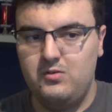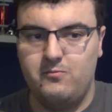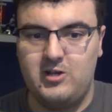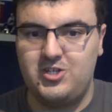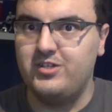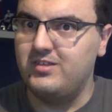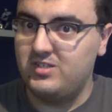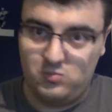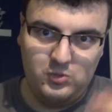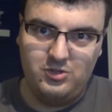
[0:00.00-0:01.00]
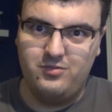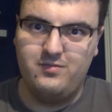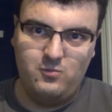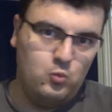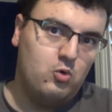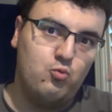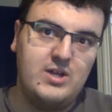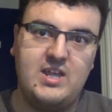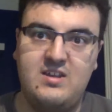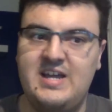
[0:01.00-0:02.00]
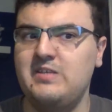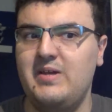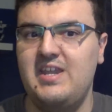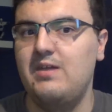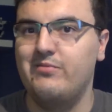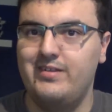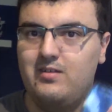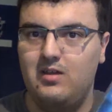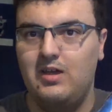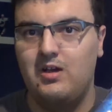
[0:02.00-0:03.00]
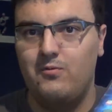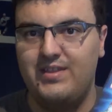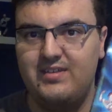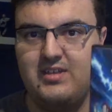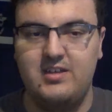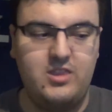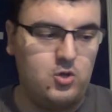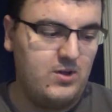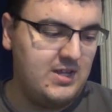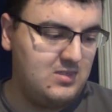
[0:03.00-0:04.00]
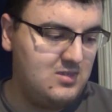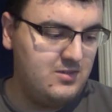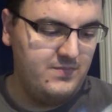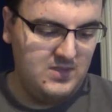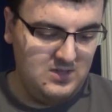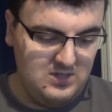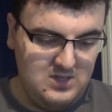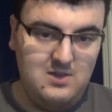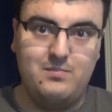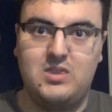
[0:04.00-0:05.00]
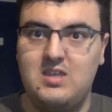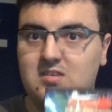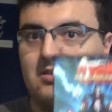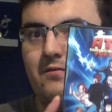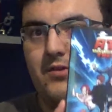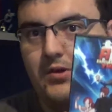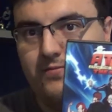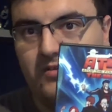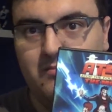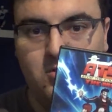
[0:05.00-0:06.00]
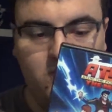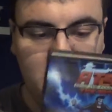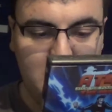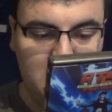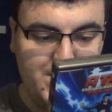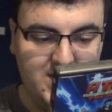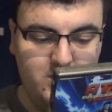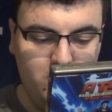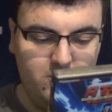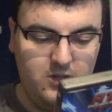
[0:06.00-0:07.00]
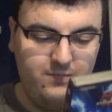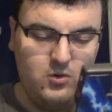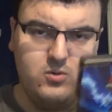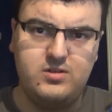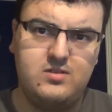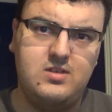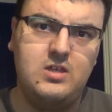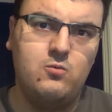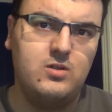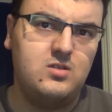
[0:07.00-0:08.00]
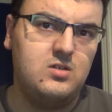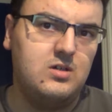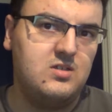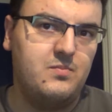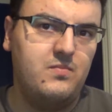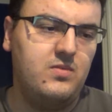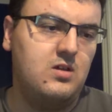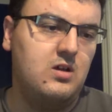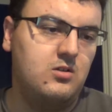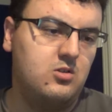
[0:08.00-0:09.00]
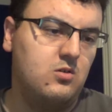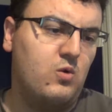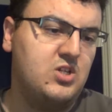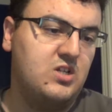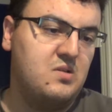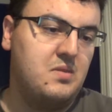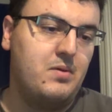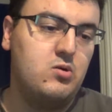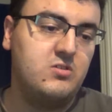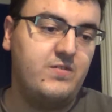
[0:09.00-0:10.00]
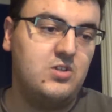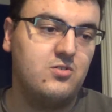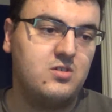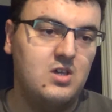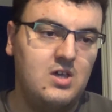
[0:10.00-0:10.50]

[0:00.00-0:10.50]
watching this, will recognize my name when they see it in the credits. But this very fun movie, and I'm actually looking forward to seeing to watching some of the bonus features.